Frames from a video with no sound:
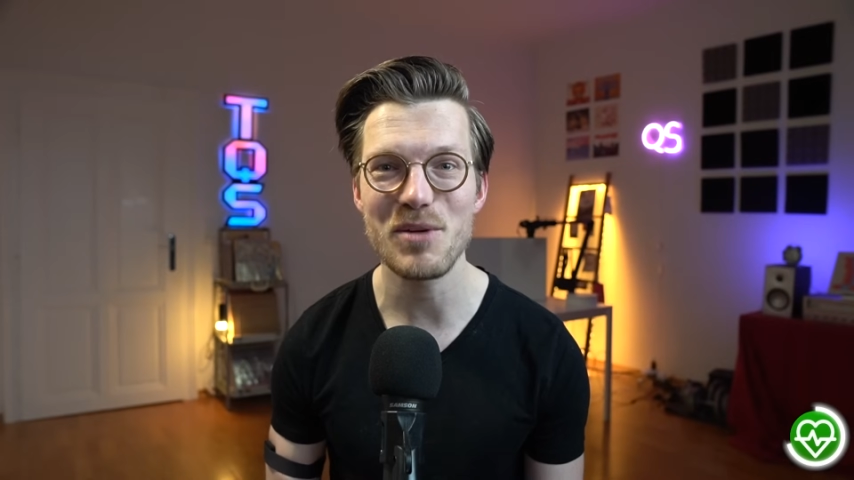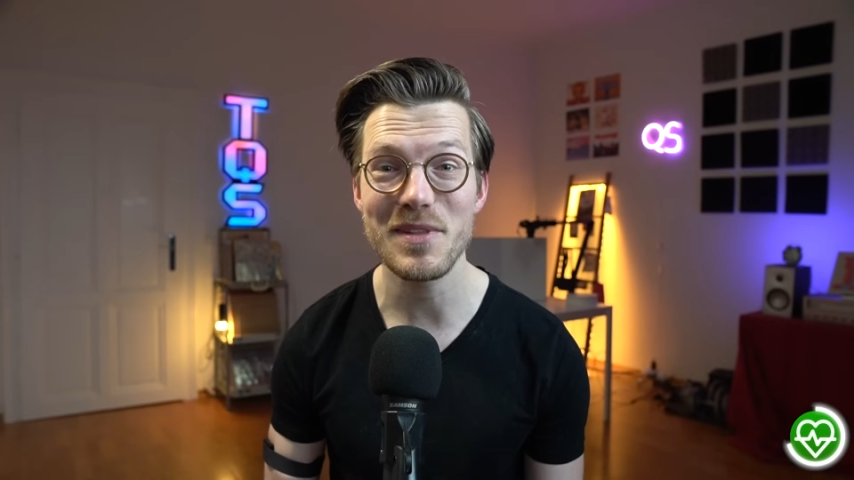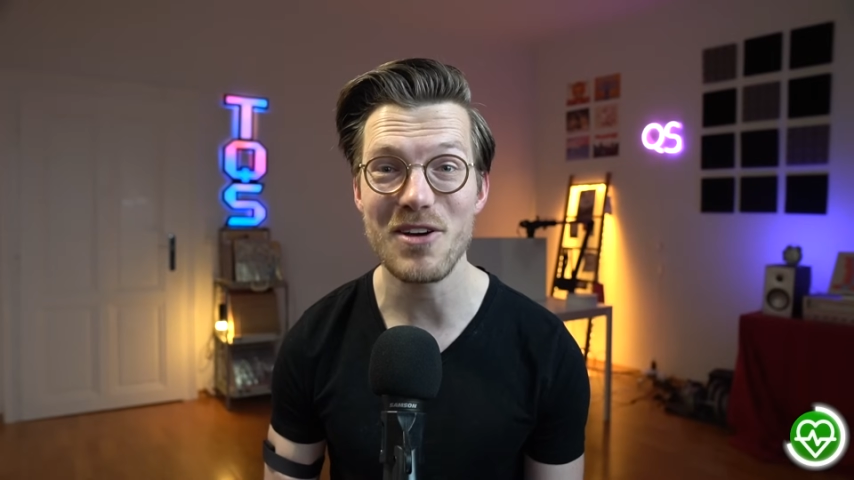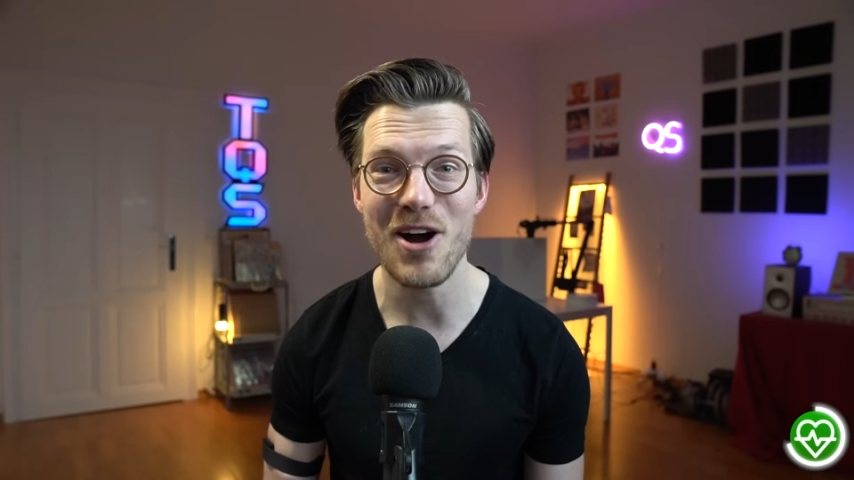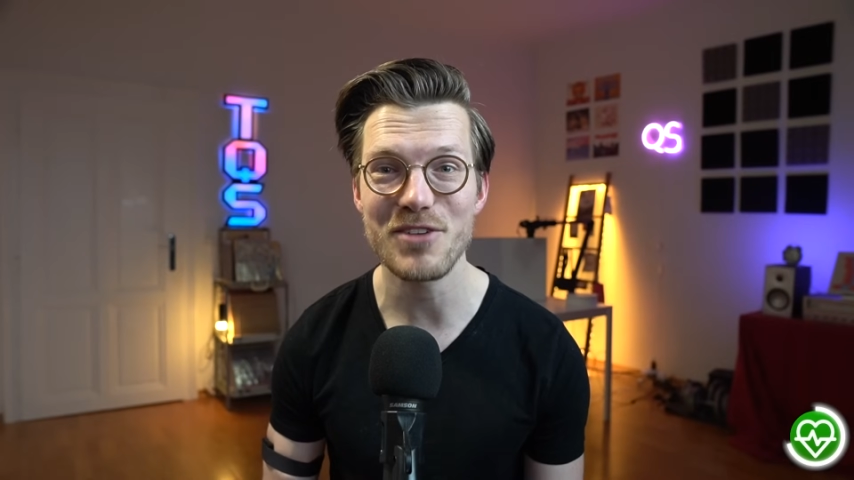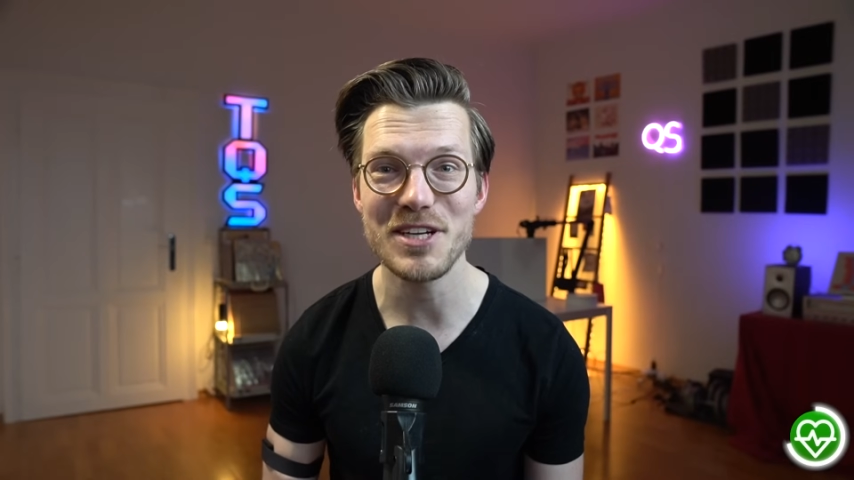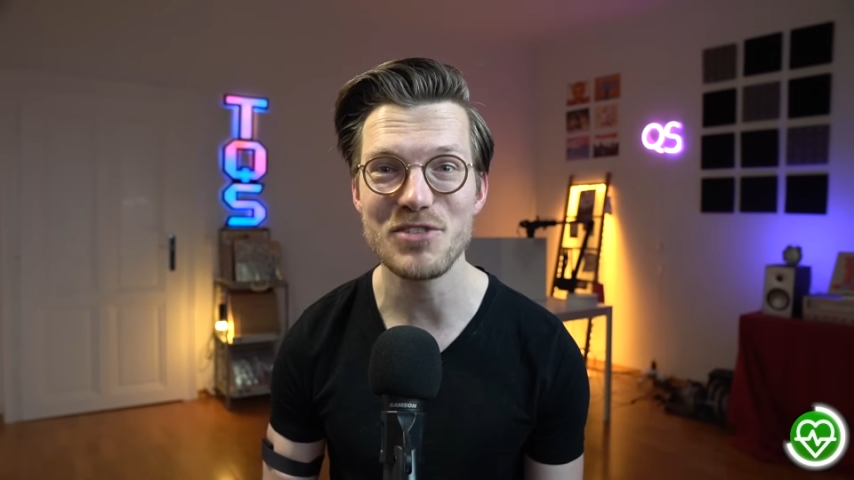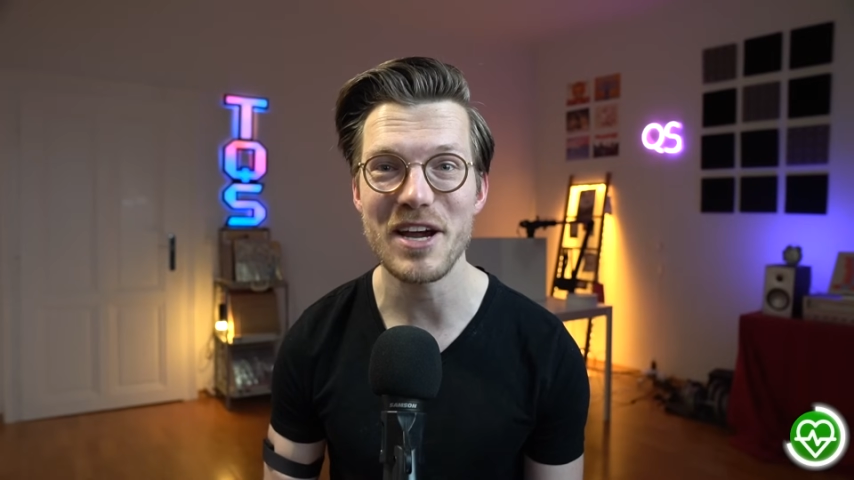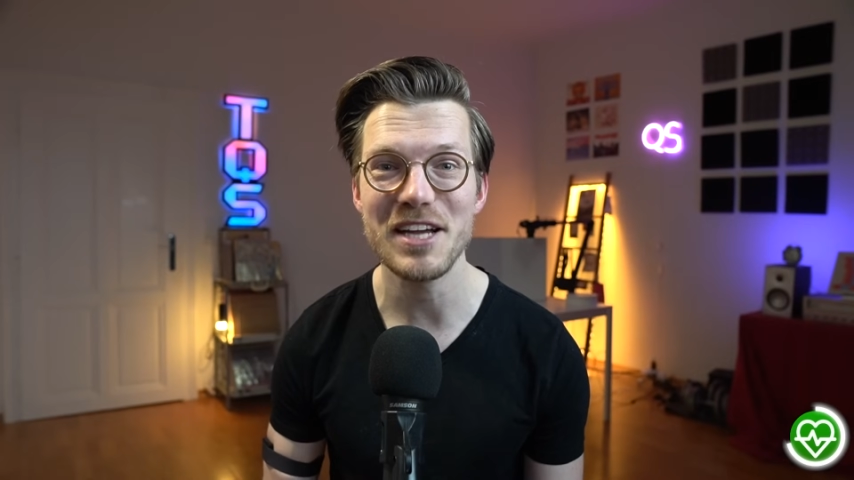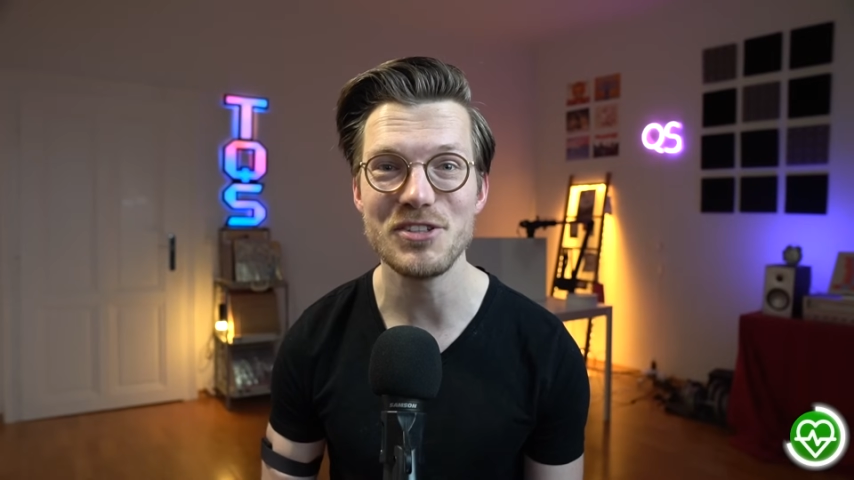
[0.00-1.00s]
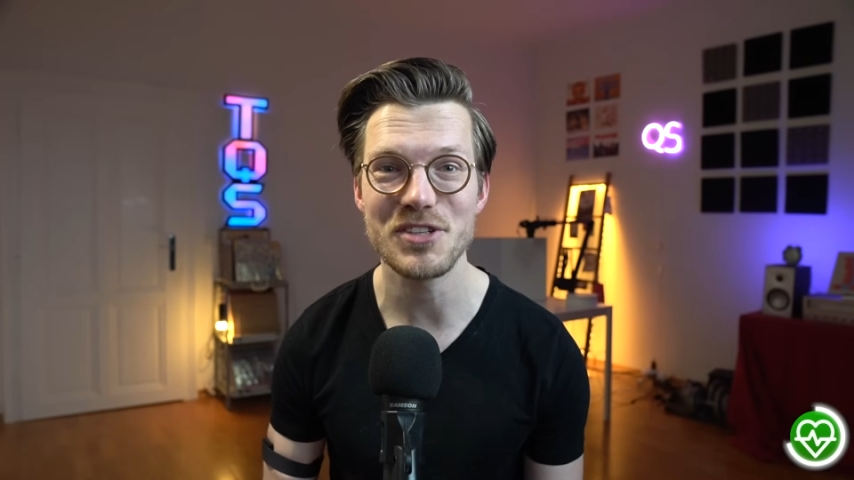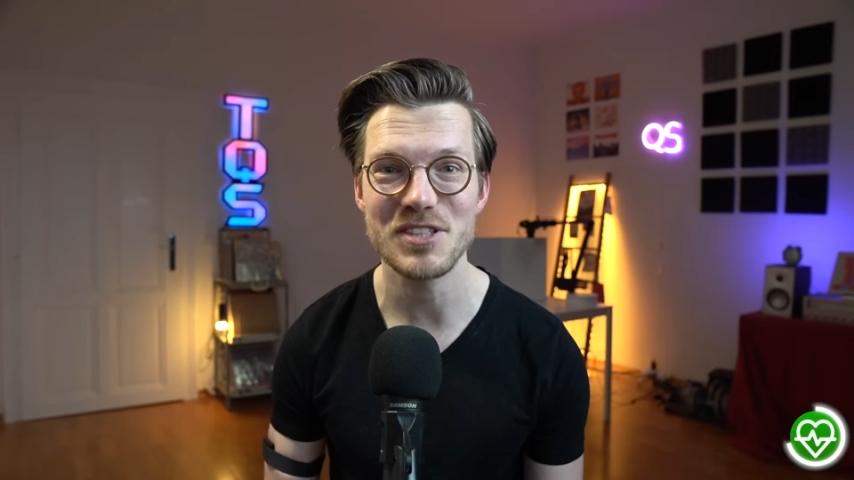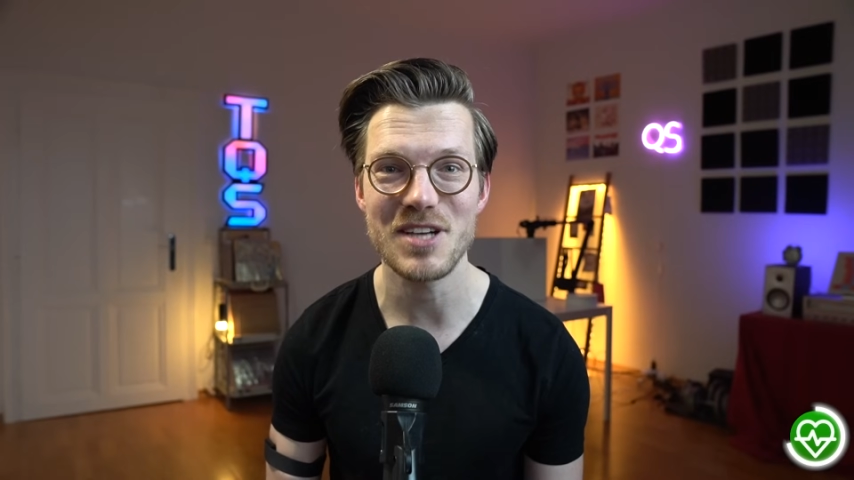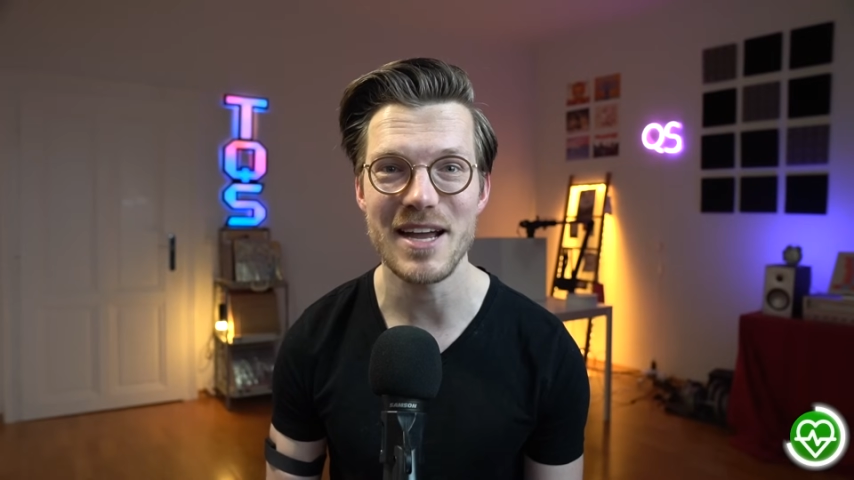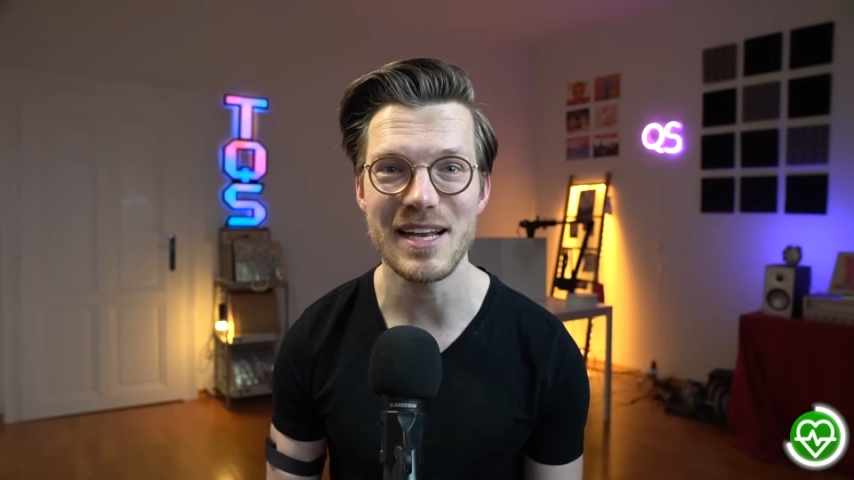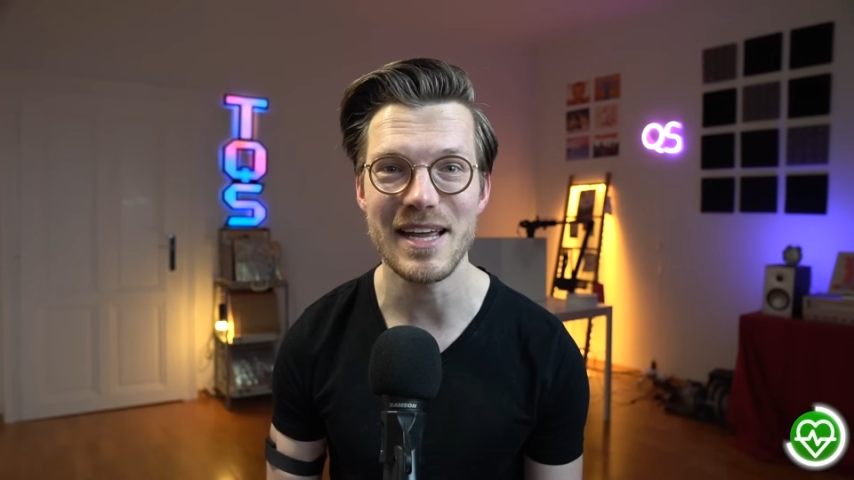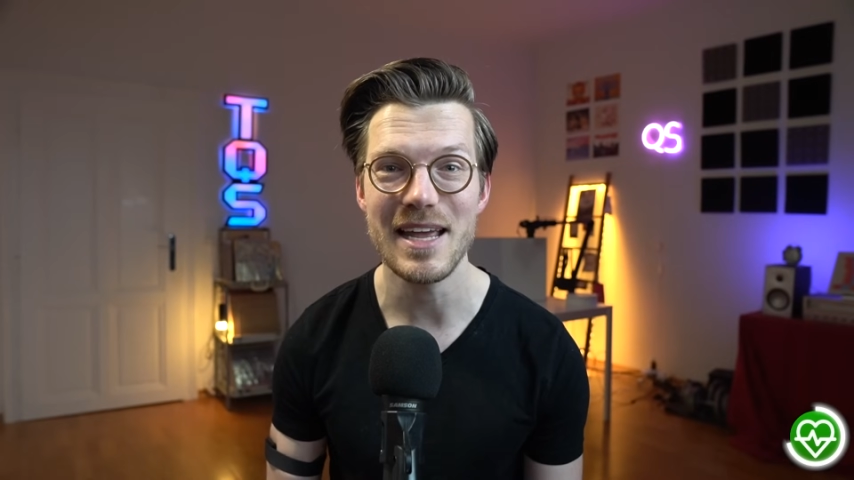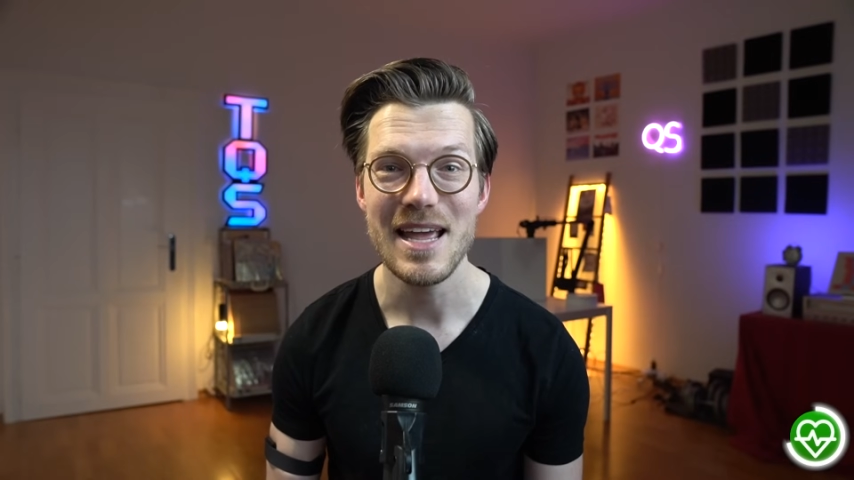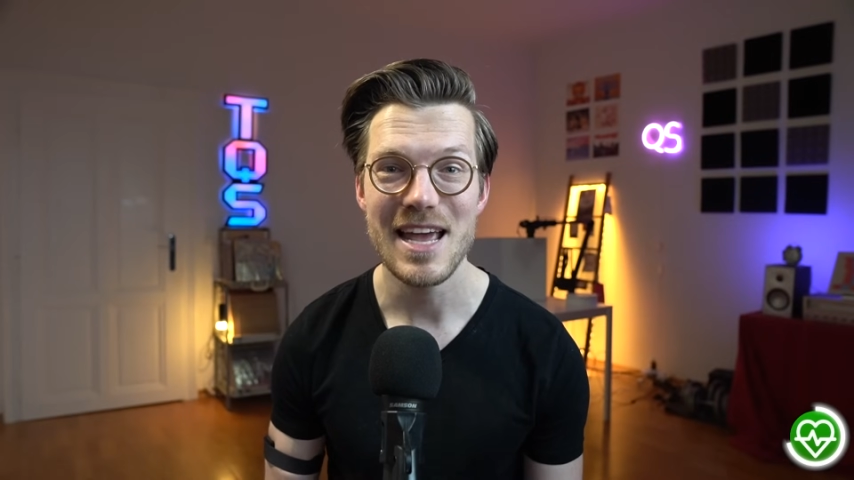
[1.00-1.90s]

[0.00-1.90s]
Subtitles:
with the heart rate tracking during cycling.